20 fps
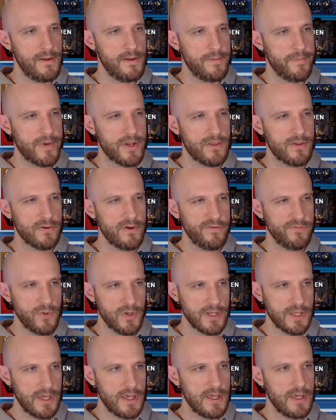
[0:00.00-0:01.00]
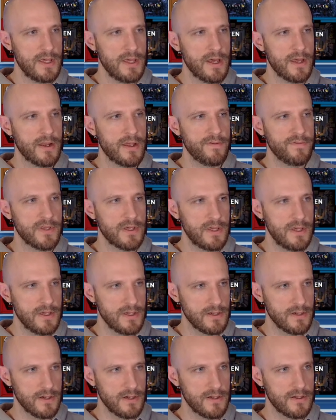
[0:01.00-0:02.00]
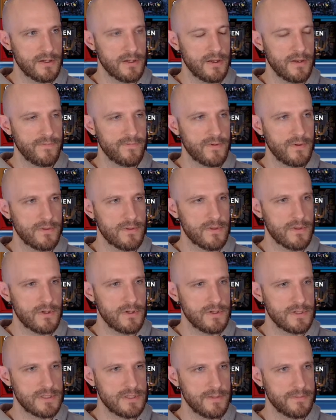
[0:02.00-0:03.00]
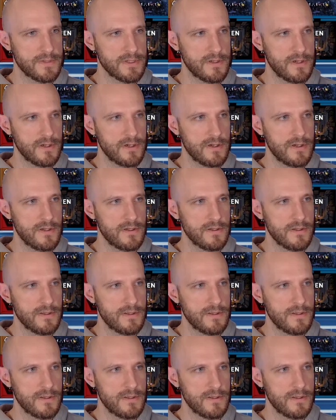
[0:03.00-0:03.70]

But I still have 1 key, and I have the key card, and I've got the security up to high.